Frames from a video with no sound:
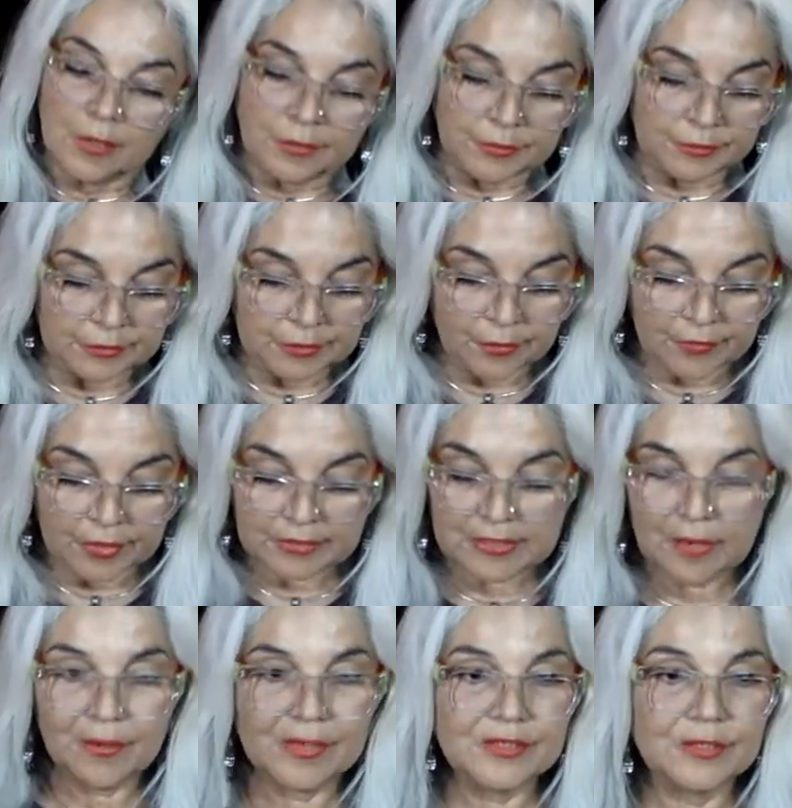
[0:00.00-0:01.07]
So that's
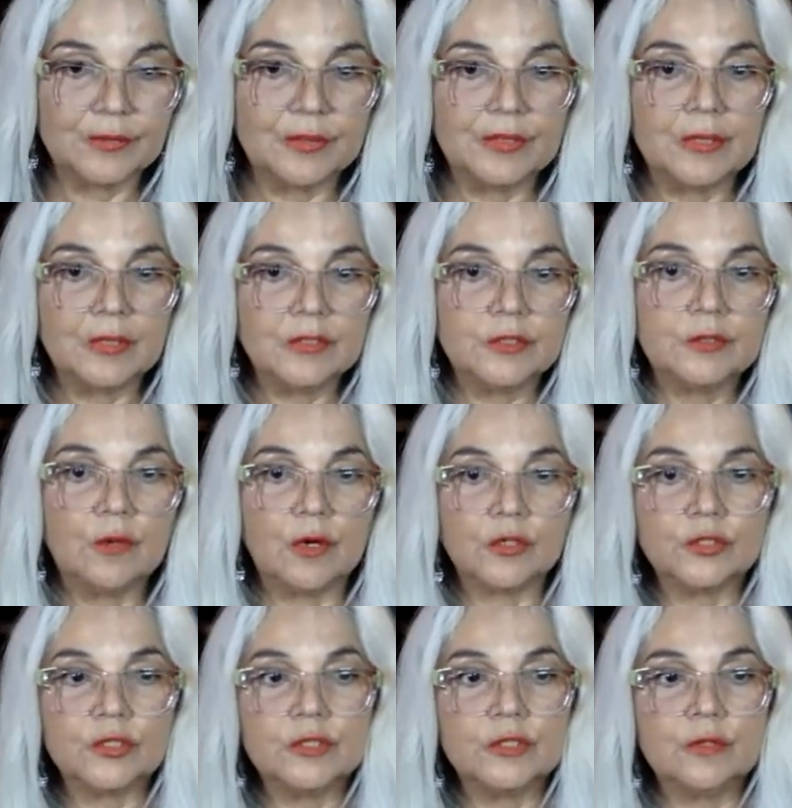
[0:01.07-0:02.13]
how I do it. I do
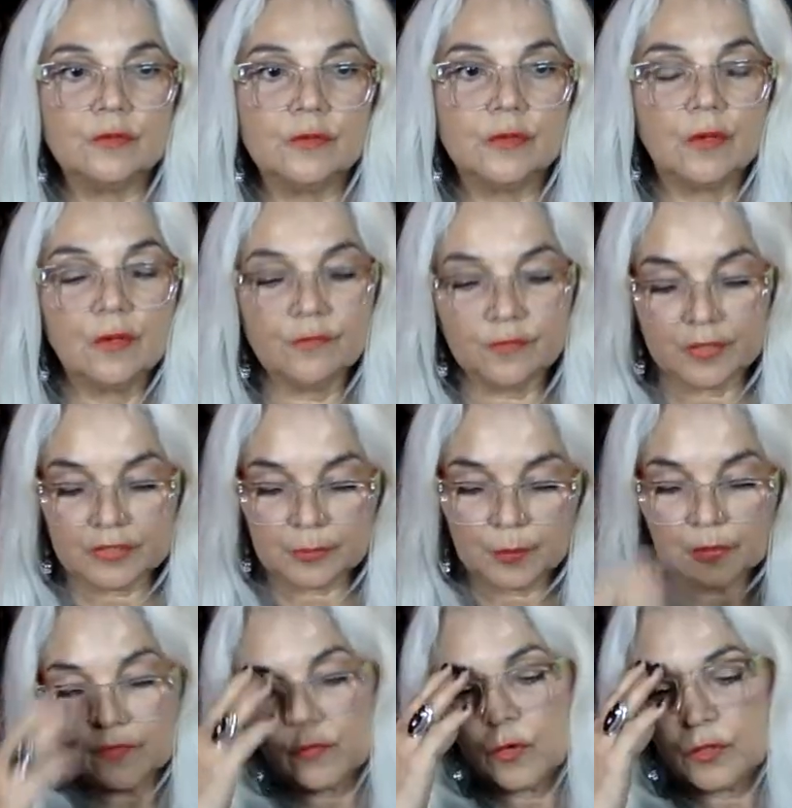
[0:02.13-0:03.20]
auctions on, on
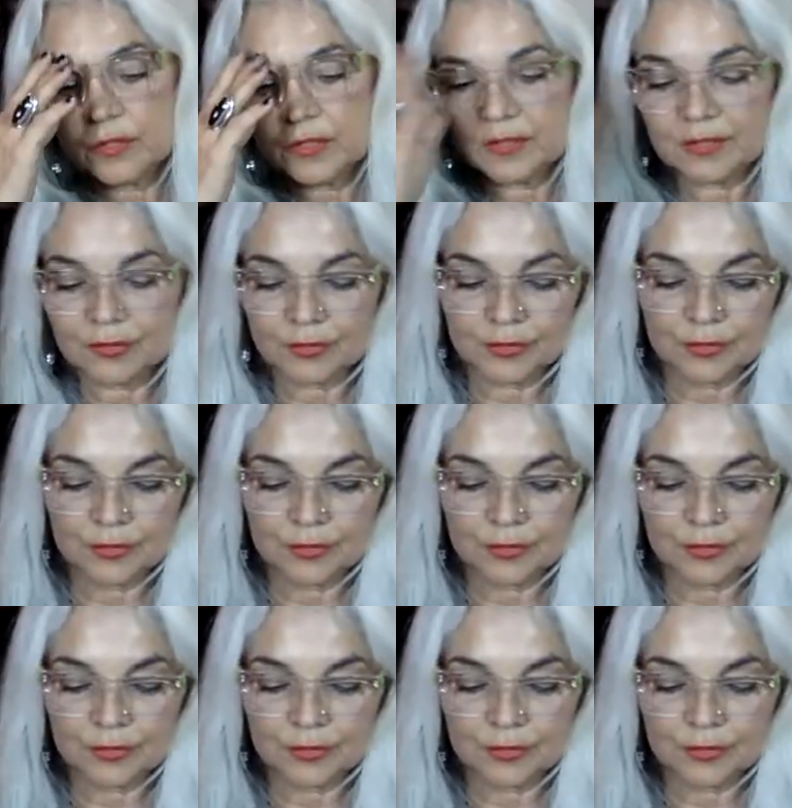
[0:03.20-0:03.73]
Facebook. Of course, I still